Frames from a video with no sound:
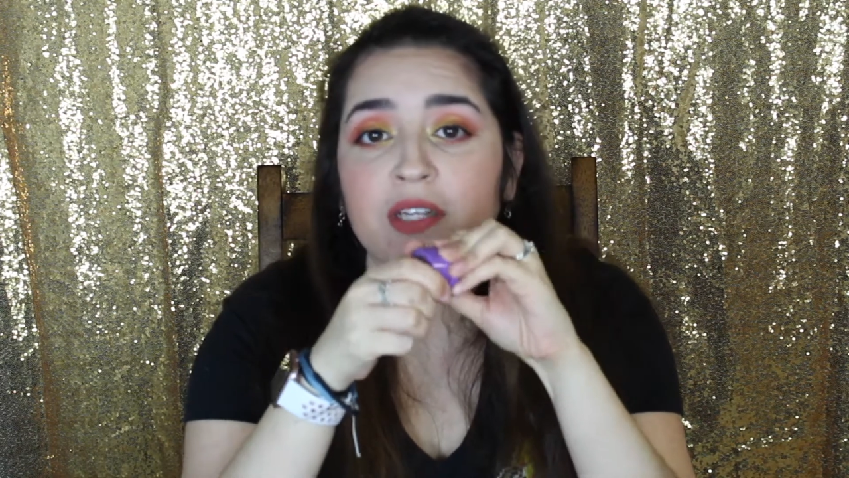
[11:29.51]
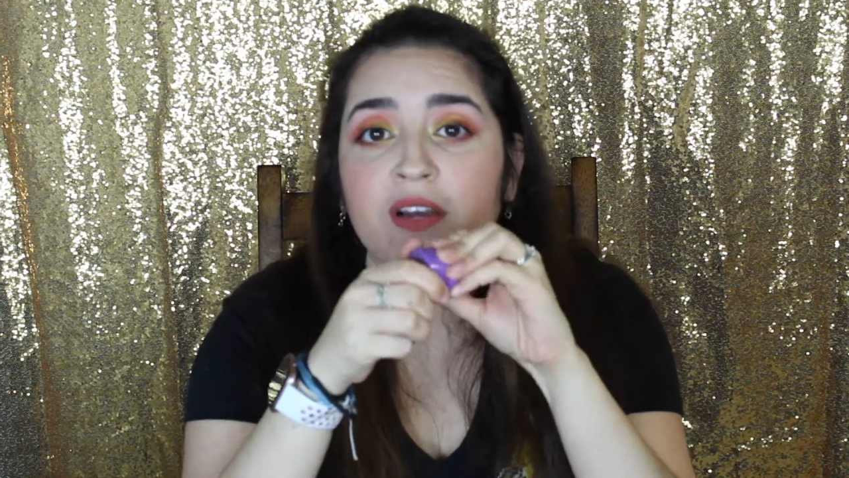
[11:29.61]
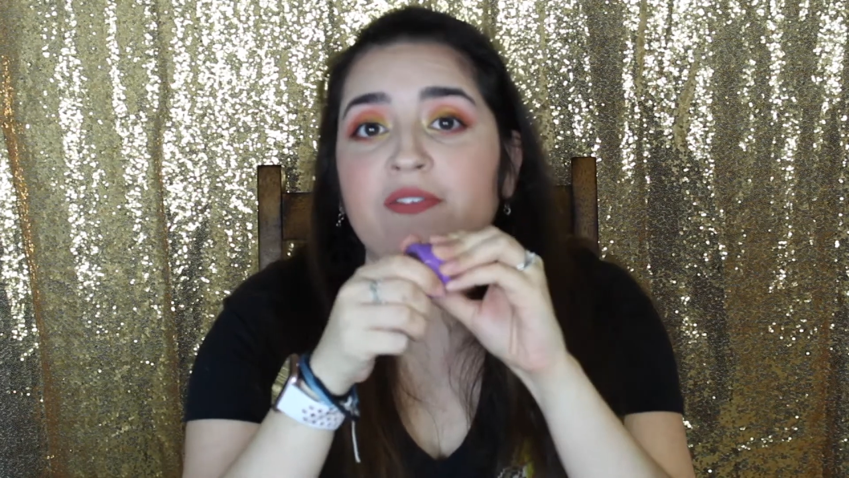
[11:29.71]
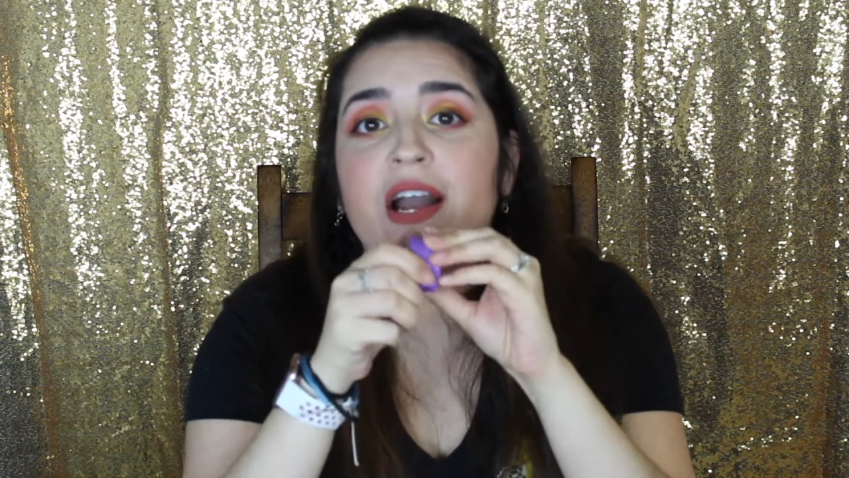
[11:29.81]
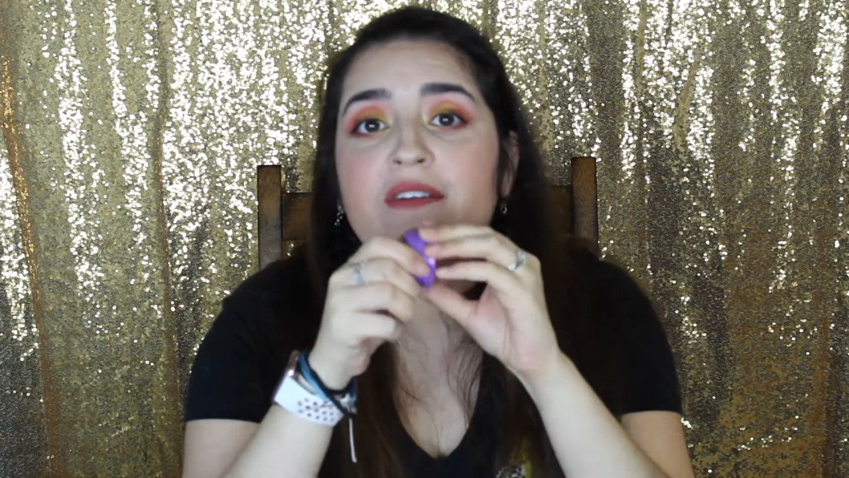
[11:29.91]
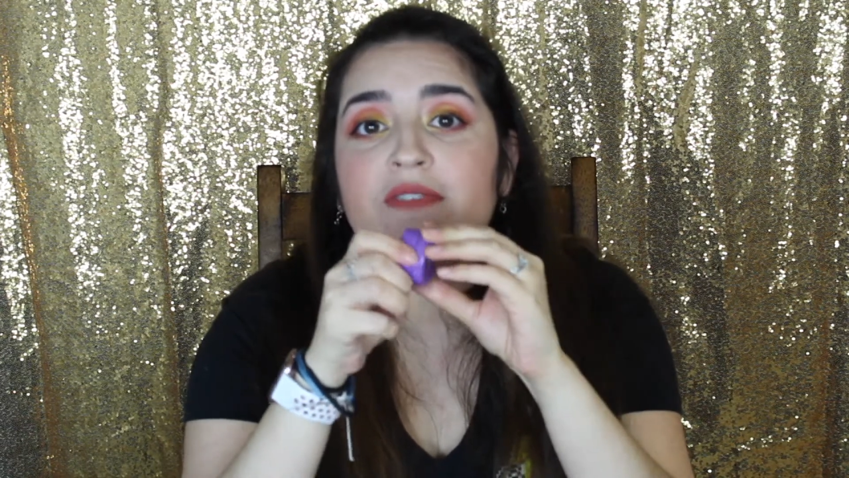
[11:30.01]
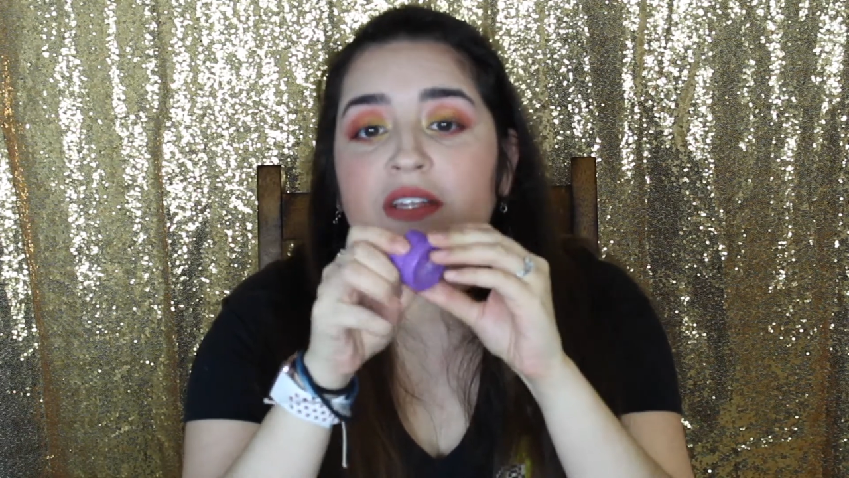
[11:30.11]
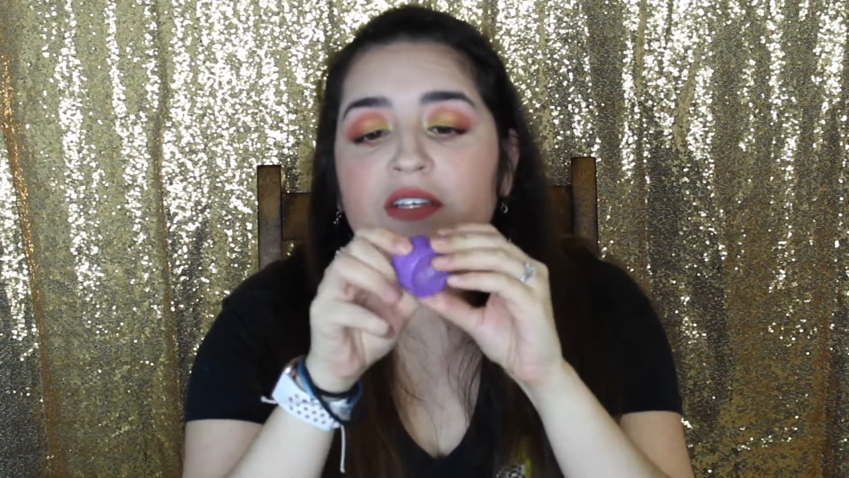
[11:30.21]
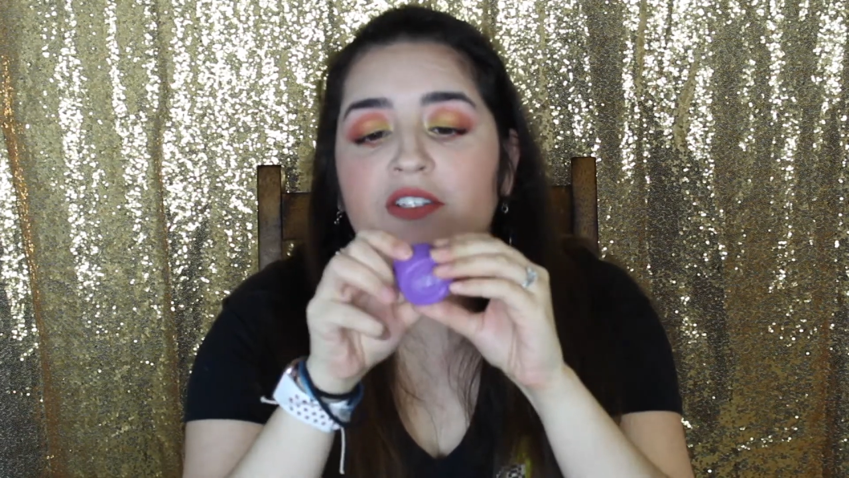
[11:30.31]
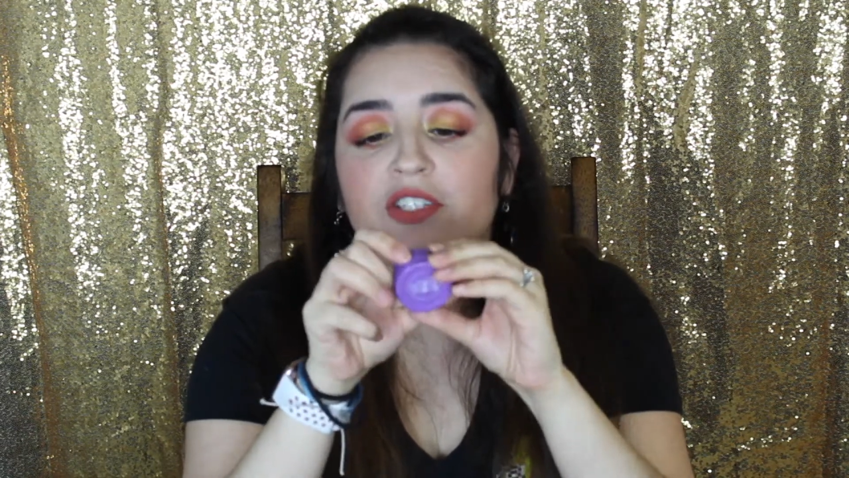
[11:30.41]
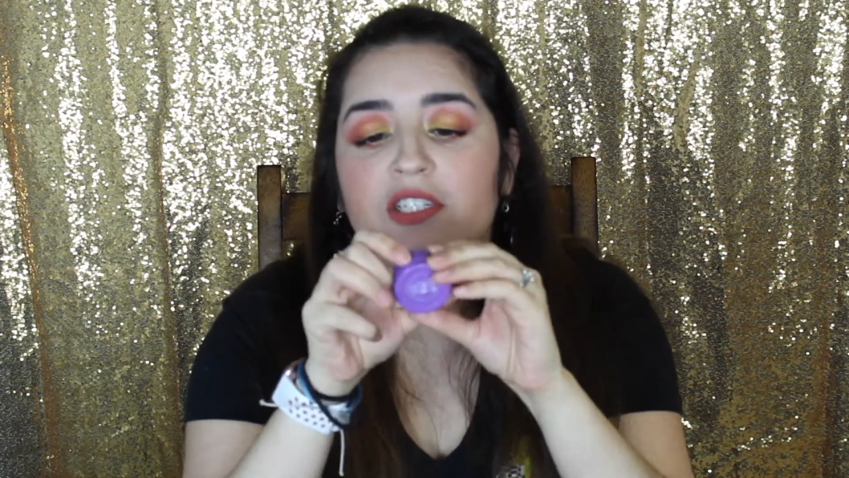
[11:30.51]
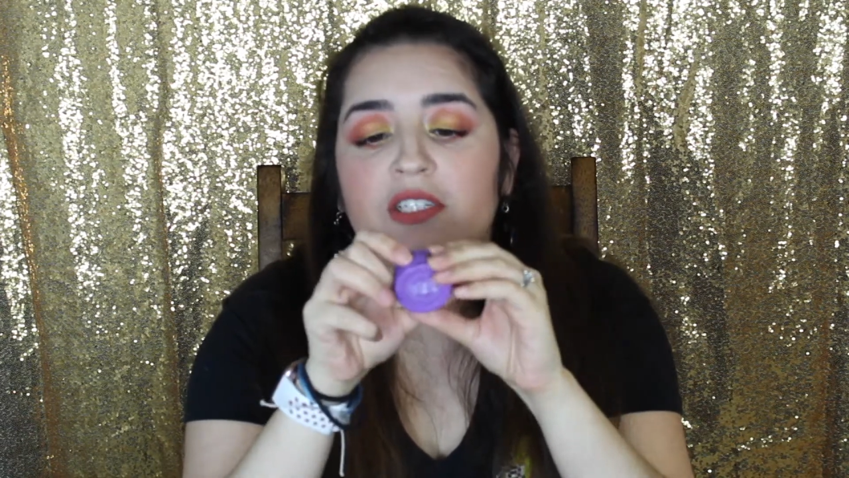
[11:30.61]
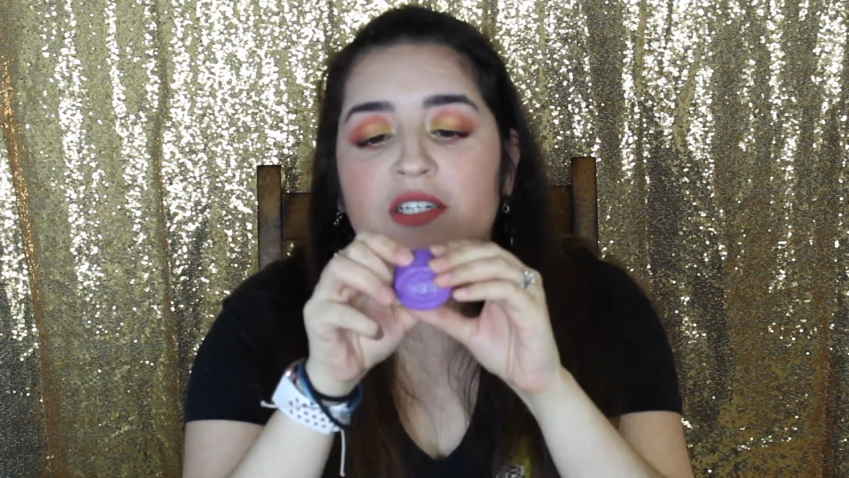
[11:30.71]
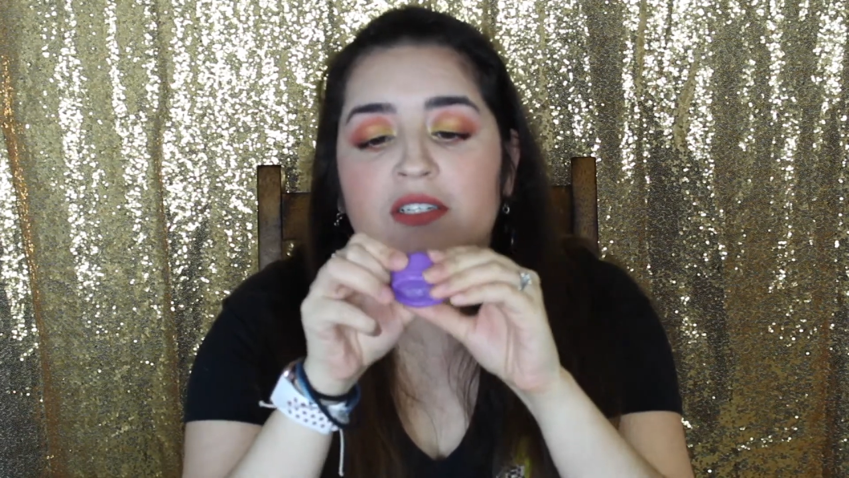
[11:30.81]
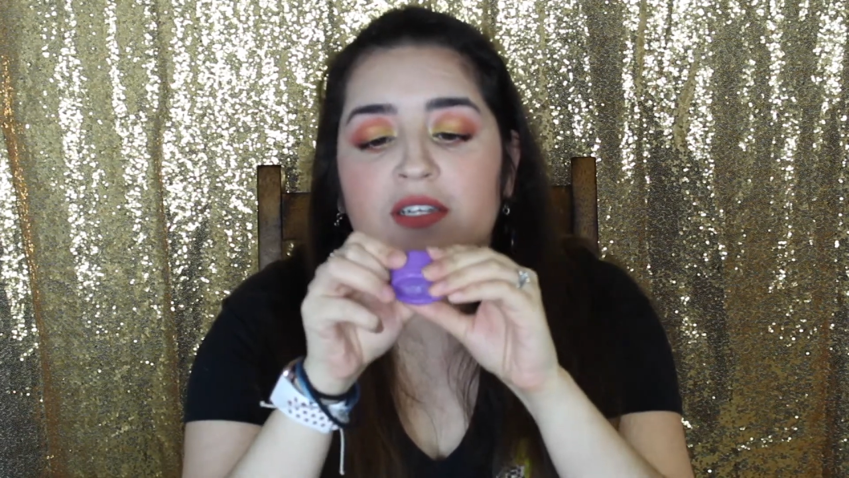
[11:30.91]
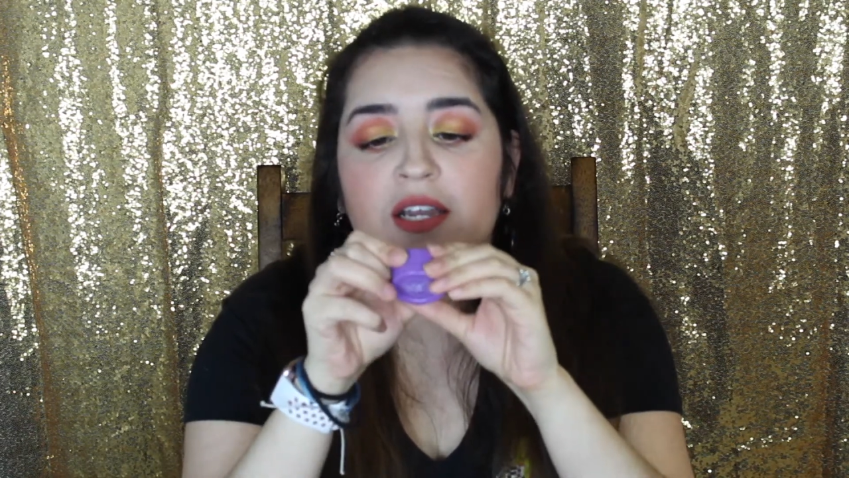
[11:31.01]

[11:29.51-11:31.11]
love having this just as an